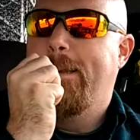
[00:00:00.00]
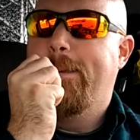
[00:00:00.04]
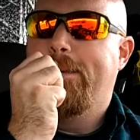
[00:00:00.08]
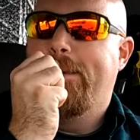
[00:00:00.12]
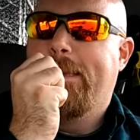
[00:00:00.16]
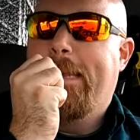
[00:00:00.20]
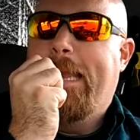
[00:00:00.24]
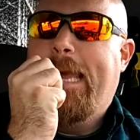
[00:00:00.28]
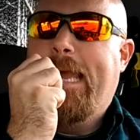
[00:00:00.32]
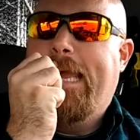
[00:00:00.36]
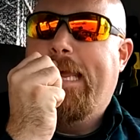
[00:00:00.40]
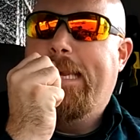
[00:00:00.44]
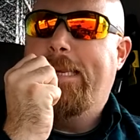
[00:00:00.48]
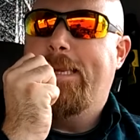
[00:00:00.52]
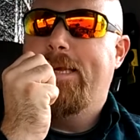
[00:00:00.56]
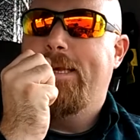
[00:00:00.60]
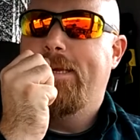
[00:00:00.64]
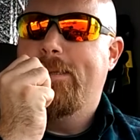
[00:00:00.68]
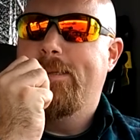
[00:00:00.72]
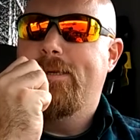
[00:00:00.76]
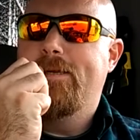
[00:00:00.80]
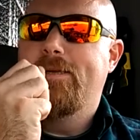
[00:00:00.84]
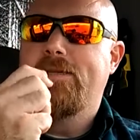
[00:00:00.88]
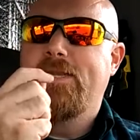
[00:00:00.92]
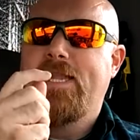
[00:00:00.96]

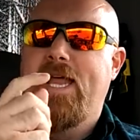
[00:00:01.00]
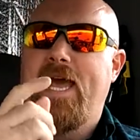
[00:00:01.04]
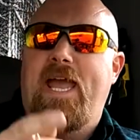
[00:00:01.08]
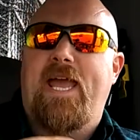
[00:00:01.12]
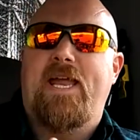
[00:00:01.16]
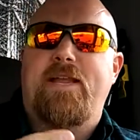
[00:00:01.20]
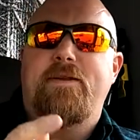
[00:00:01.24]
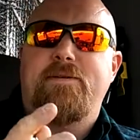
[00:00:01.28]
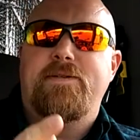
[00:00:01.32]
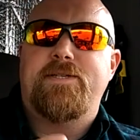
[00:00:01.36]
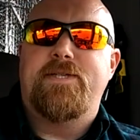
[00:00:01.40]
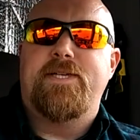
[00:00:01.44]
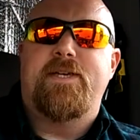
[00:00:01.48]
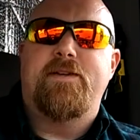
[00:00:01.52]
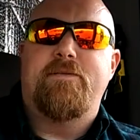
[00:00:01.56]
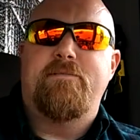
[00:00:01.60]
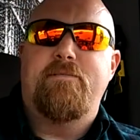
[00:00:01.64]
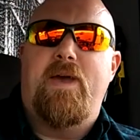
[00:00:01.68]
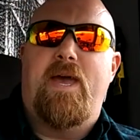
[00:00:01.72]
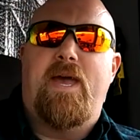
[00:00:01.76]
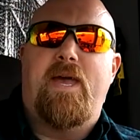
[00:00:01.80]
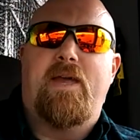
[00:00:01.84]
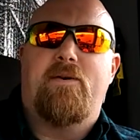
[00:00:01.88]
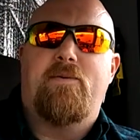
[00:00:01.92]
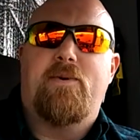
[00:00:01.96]
Lane did
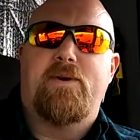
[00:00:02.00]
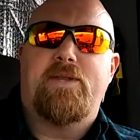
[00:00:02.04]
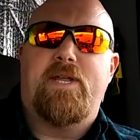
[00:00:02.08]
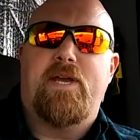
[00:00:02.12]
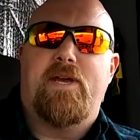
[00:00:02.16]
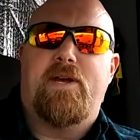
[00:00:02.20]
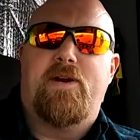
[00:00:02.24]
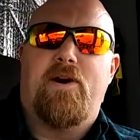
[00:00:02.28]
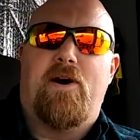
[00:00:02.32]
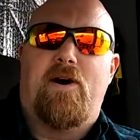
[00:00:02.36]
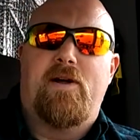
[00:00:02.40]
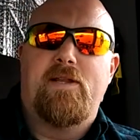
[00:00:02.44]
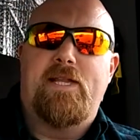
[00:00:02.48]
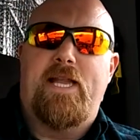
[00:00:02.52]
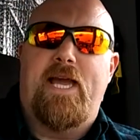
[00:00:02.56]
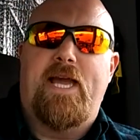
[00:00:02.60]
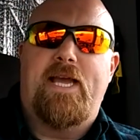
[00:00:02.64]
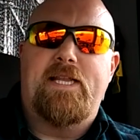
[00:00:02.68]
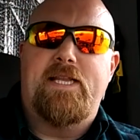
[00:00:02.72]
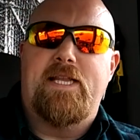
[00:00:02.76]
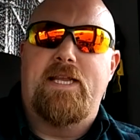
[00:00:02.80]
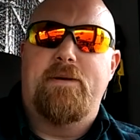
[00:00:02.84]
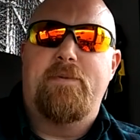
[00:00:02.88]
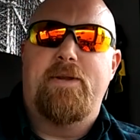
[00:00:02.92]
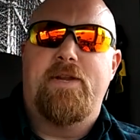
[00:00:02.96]
make what they call
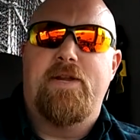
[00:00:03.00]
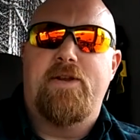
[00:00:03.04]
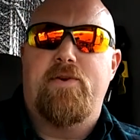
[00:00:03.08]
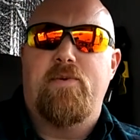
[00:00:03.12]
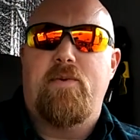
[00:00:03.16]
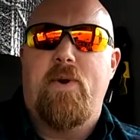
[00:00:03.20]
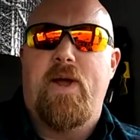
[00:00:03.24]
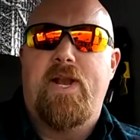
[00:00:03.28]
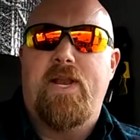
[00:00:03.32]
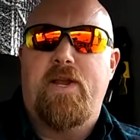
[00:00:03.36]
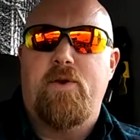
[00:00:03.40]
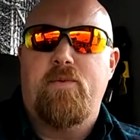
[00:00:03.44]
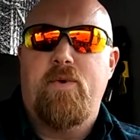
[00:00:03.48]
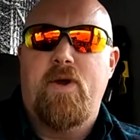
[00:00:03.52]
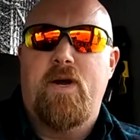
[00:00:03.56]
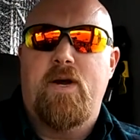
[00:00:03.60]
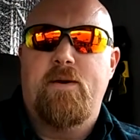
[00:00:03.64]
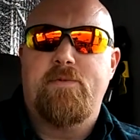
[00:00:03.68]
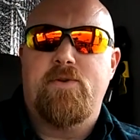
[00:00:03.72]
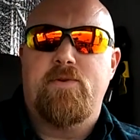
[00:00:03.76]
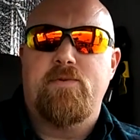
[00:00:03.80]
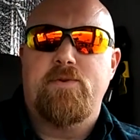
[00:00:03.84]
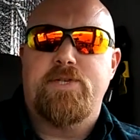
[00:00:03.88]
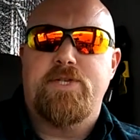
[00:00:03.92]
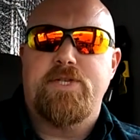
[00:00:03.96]
Lane Limited Ready
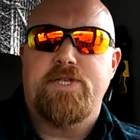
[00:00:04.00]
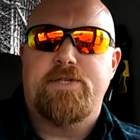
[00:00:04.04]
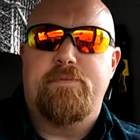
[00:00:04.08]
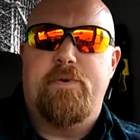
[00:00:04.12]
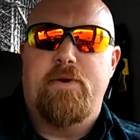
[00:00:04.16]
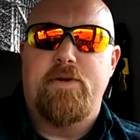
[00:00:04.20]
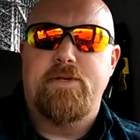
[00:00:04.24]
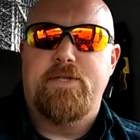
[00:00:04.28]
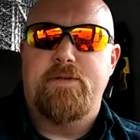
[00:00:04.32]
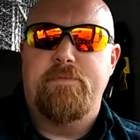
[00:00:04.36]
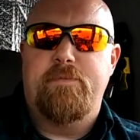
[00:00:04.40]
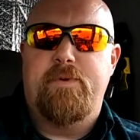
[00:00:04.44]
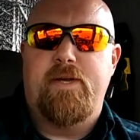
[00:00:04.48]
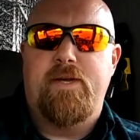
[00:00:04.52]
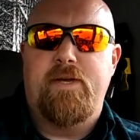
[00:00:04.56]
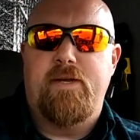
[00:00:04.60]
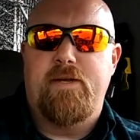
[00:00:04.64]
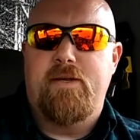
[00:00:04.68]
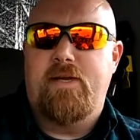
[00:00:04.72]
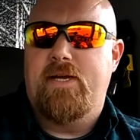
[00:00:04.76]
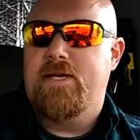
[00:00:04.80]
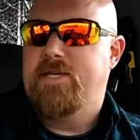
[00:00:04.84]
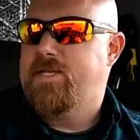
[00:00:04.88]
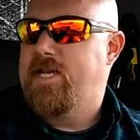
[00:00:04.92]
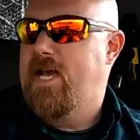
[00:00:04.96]
Rubbed, which is supposed to be
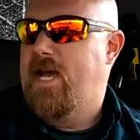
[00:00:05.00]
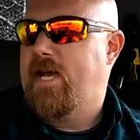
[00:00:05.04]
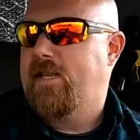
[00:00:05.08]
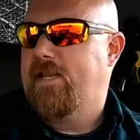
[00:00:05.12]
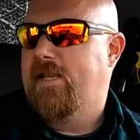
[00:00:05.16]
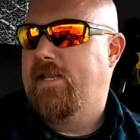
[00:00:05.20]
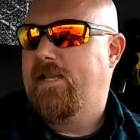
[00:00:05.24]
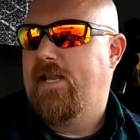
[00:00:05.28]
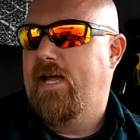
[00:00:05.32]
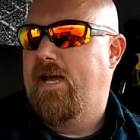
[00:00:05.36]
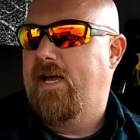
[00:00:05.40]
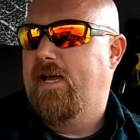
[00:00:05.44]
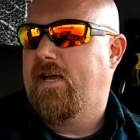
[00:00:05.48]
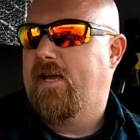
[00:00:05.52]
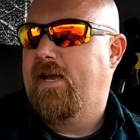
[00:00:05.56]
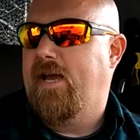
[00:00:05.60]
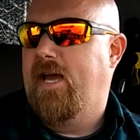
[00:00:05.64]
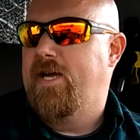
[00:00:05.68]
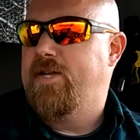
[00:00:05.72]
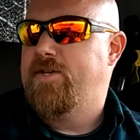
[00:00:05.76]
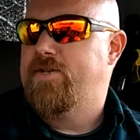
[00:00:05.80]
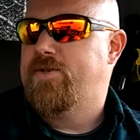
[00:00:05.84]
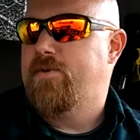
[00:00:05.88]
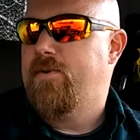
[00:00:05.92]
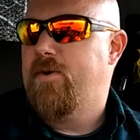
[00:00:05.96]
exactly like
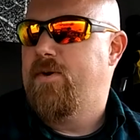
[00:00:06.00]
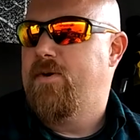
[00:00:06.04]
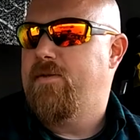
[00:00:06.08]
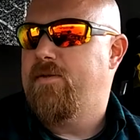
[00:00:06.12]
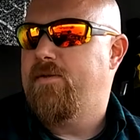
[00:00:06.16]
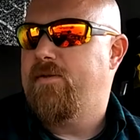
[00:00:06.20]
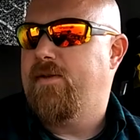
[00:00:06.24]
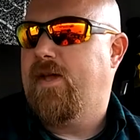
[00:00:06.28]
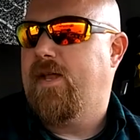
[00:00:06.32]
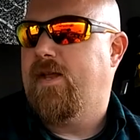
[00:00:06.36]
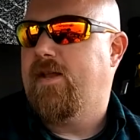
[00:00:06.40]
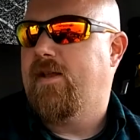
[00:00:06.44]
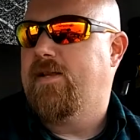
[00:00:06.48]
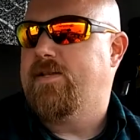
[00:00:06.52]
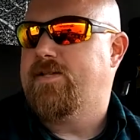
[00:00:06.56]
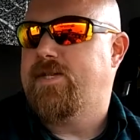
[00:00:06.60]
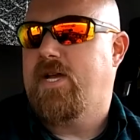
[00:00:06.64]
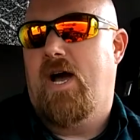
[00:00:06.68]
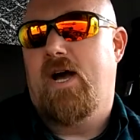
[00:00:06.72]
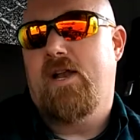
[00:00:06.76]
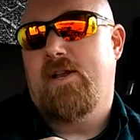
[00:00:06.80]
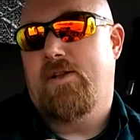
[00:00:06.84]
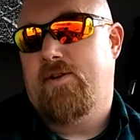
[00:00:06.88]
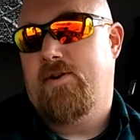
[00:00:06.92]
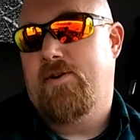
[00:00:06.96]
Edgeworth, and it's
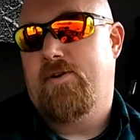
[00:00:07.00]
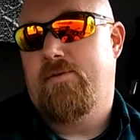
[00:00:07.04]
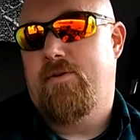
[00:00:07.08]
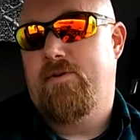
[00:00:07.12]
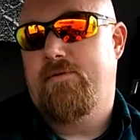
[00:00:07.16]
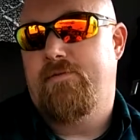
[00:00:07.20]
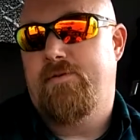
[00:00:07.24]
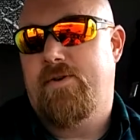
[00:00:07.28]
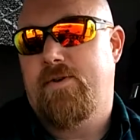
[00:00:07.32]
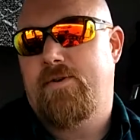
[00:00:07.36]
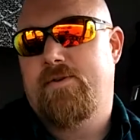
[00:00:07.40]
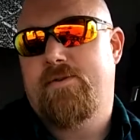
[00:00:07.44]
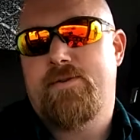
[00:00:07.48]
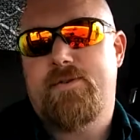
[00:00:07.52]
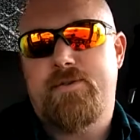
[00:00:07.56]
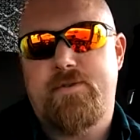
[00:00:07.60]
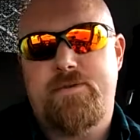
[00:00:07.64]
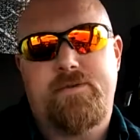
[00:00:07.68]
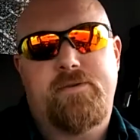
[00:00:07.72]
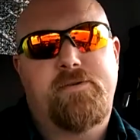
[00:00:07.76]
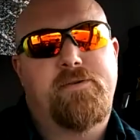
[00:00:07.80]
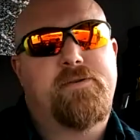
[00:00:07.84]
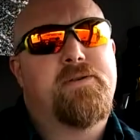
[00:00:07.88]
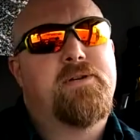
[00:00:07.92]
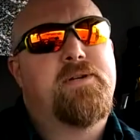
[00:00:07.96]
got good
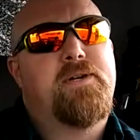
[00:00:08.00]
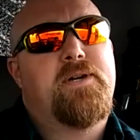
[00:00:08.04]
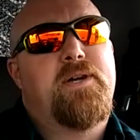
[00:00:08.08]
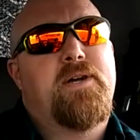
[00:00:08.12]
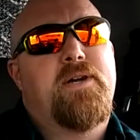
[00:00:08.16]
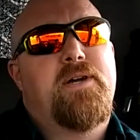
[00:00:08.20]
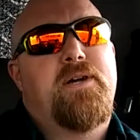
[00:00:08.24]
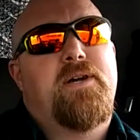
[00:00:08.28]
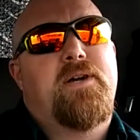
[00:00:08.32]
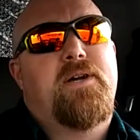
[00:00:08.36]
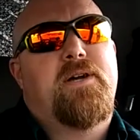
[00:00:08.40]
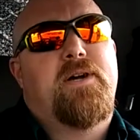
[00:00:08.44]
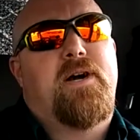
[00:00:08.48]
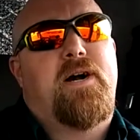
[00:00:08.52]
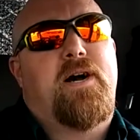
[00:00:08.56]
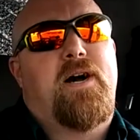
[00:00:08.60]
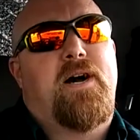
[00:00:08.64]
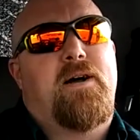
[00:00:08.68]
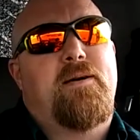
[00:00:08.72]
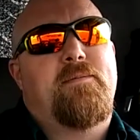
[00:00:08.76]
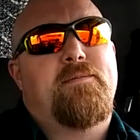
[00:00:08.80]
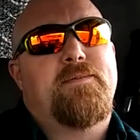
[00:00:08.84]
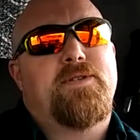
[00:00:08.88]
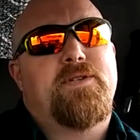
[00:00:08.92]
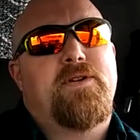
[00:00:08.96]
reviews.
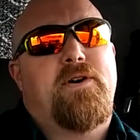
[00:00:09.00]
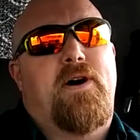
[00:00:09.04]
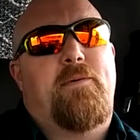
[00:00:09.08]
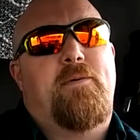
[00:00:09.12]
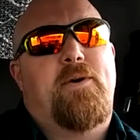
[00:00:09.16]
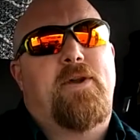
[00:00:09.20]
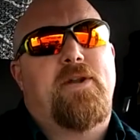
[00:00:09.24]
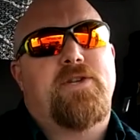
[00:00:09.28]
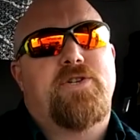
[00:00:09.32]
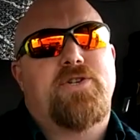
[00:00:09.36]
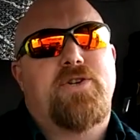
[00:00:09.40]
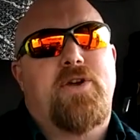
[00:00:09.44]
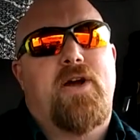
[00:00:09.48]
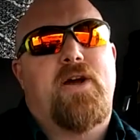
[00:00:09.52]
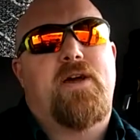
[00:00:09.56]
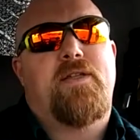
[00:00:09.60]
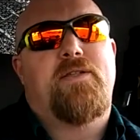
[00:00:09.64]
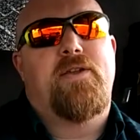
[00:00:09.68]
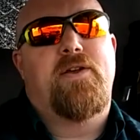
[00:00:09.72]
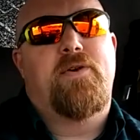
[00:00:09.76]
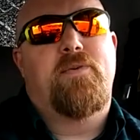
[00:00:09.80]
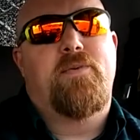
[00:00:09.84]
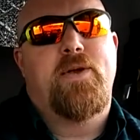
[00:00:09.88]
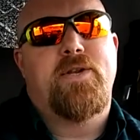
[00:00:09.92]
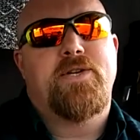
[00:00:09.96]
So I want to try
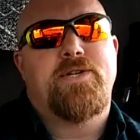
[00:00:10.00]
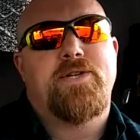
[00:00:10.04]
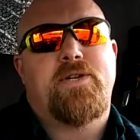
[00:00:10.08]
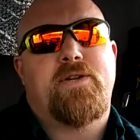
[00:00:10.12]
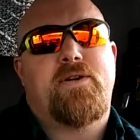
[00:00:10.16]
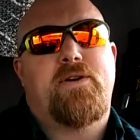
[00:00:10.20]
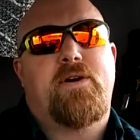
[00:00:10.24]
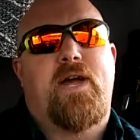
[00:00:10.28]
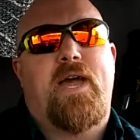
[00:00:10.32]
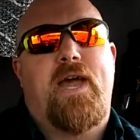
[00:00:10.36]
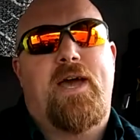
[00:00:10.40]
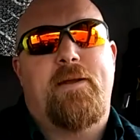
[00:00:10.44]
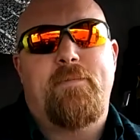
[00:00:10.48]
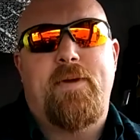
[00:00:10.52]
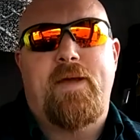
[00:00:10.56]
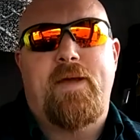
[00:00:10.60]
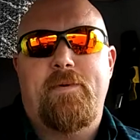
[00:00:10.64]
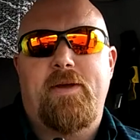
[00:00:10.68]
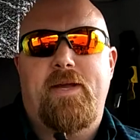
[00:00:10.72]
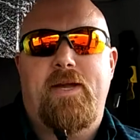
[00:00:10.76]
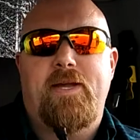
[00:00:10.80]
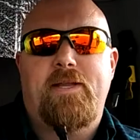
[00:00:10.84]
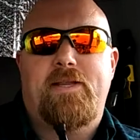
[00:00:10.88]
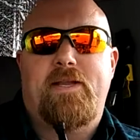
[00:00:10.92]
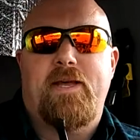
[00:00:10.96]
the original and
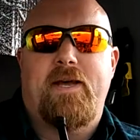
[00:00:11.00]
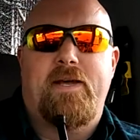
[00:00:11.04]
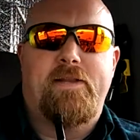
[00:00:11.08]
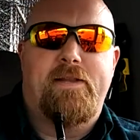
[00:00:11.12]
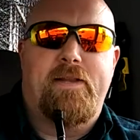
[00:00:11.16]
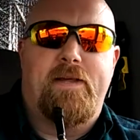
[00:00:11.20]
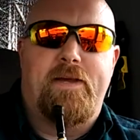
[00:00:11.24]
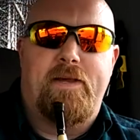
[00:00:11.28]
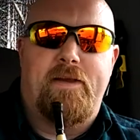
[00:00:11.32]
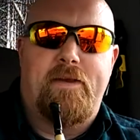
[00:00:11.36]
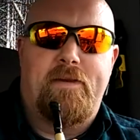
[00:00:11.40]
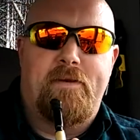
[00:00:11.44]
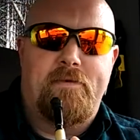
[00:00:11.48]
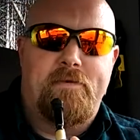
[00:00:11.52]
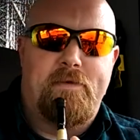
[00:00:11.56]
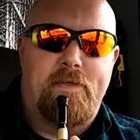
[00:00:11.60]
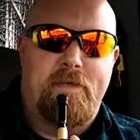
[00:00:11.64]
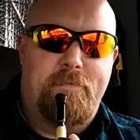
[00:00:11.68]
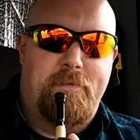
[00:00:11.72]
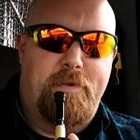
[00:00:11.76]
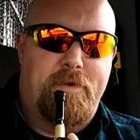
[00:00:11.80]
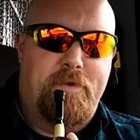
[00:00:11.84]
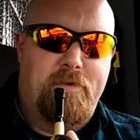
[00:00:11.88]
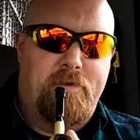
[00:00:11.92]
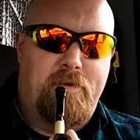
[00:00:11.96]
get that Lane
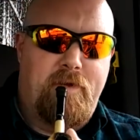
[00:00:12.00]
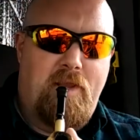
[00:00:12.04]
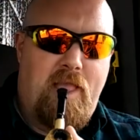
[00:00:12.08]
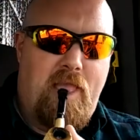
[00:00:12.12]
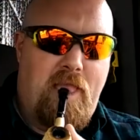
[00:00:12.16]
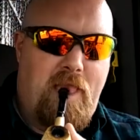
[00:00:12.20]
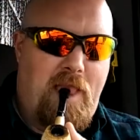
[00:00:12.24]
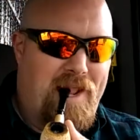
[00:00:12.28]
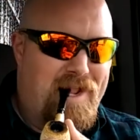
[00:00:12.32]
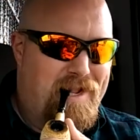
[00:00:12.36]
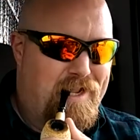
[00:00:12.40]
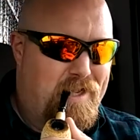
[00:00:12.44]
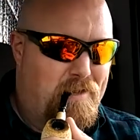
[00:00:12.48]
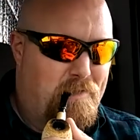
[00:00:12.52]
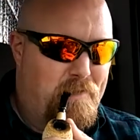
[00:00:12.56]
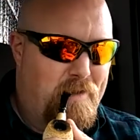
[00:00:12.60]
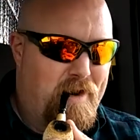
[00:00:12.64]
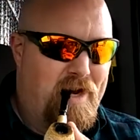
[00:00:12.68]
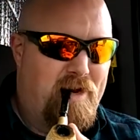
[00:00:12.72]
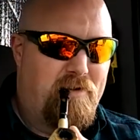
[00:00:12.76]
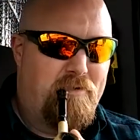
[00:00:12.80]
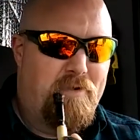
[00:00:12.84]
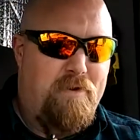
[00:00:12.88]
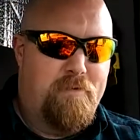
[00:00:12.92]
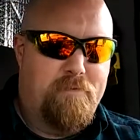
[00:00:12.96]
Limited
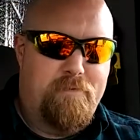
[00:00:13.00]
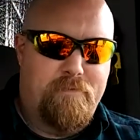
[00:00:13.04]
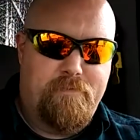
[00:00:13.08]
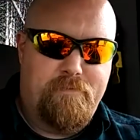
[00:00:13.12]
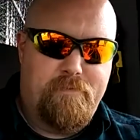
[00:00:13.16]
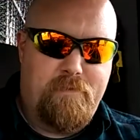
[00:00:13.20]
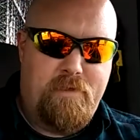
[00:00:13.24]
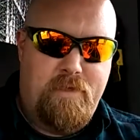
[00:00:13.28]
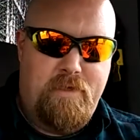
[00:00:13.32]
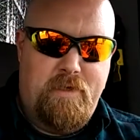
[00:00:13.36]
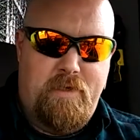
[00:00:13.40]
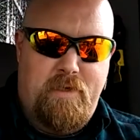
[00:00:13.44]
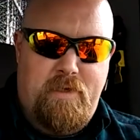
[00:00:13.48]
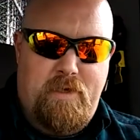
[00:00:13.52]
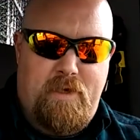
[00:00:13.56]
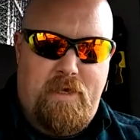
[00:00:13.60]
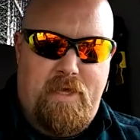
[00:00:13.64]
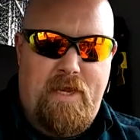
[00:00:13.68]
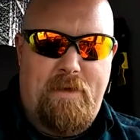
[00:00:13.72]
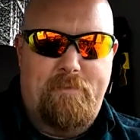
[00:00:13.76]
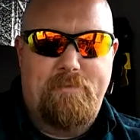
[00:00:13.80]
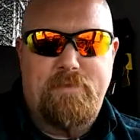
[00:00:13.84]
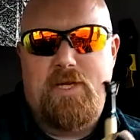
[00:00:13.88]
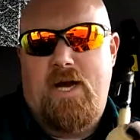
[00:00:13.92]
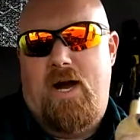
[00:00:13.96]
Ready Rub.
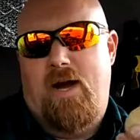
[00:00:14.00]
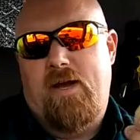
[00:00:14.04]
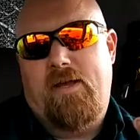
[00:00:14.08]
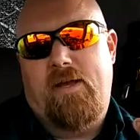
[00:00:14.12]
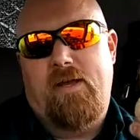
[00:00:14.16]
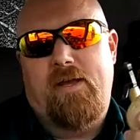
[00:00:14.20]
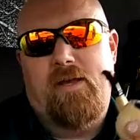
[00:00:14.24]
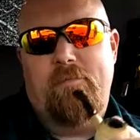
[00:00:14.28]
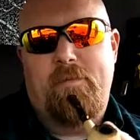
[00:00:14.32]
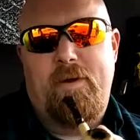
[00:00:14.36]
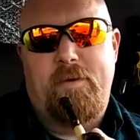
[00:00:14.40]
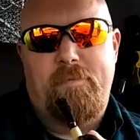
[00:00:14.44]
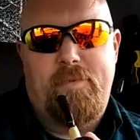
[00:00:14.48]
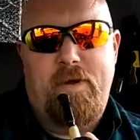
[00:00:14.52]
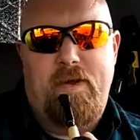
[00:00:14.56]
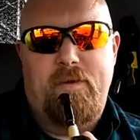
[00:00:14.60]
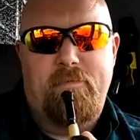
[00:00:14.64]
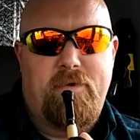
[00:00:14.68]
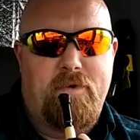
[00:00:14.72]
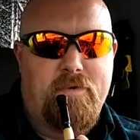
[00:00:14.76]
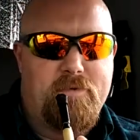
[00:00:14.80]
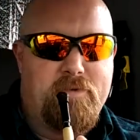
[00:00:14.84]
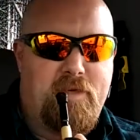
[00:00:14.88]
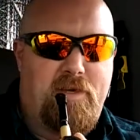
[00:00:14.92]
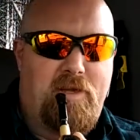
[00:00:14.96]
And I'm talking and my
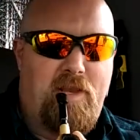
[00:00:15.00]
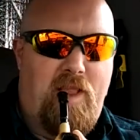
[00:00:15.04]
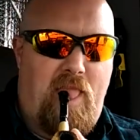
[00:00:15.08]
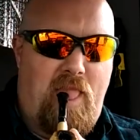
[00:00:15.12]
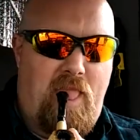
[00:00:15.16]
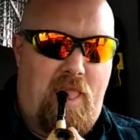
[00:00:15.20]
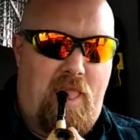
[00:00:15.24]
pipe goes out.